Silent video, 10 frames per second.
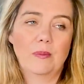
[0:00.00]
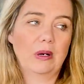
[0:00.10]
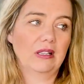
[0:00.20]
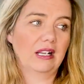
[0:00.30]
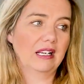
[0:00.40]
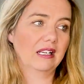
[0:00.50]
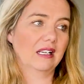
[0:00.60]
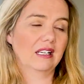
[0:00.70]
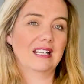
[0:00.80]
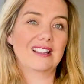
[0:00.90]
But like
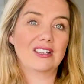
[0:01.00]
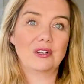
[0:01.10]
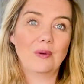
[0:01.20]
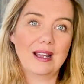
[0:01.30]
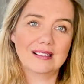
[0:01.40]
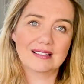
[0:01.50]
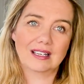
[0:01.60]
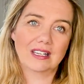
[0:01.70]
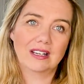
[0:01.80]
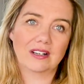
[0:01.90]
in the US,
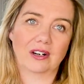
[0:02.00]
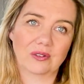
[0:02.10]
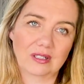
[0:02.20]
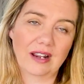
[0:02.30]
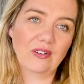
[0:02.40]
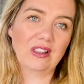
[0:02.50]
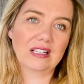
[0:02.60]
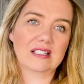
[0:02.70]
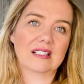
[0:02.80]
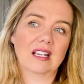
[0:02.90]
you don't.
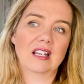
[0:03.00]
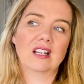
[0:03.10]
Everything's